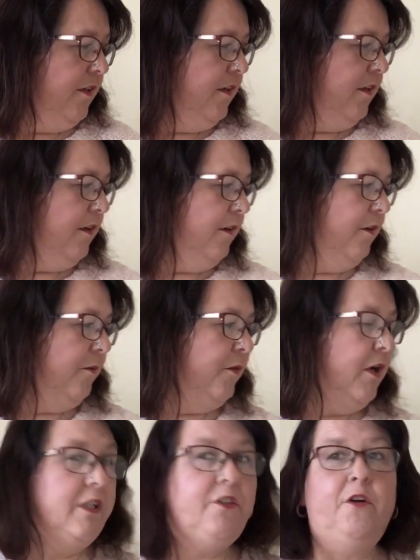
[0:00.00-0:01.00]
I
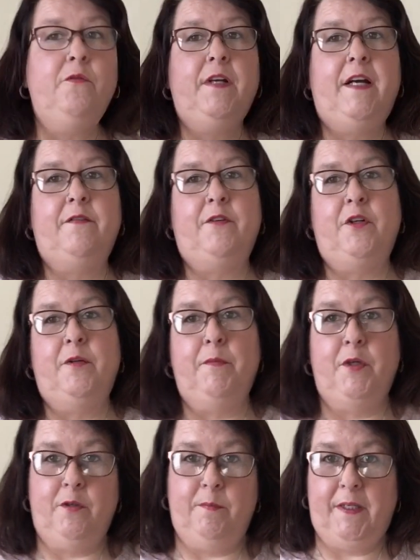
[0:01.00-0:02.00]
don't have her
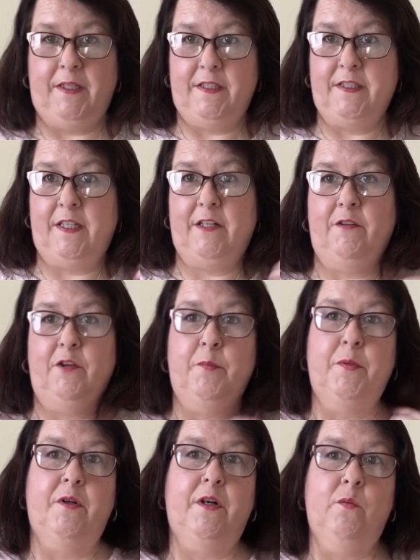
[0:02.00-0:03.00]
Mermaid Tarot, but
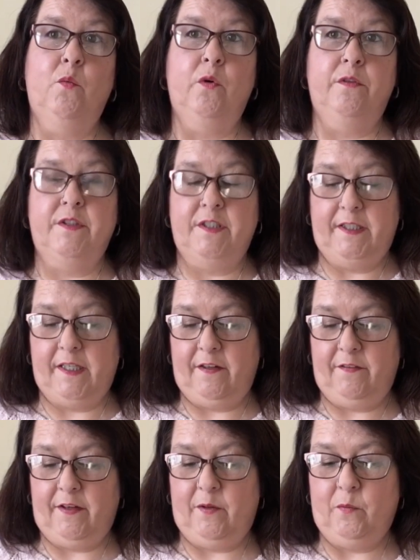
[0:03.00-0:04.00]
I want to get
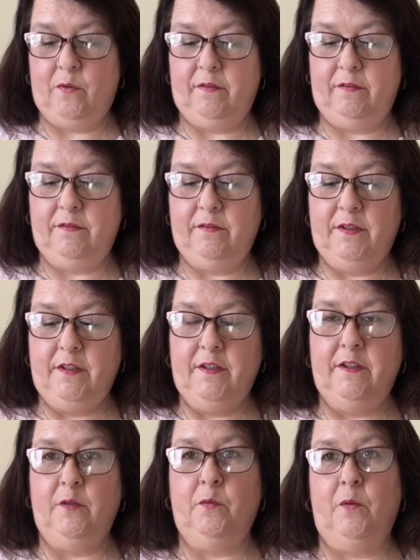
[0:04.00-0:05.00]
that one,
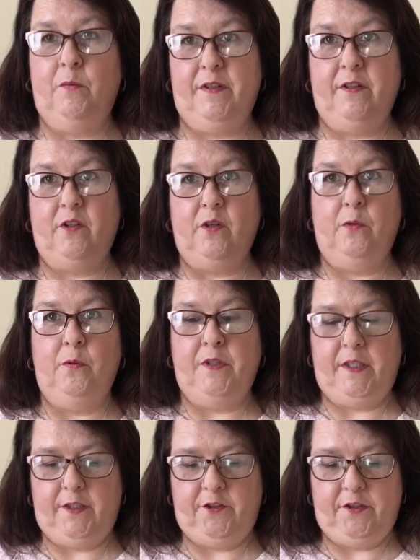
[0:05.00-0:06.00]
the one with the gold
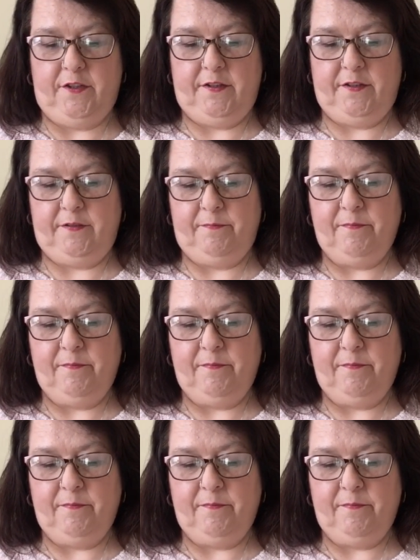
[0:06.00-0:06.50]
edges.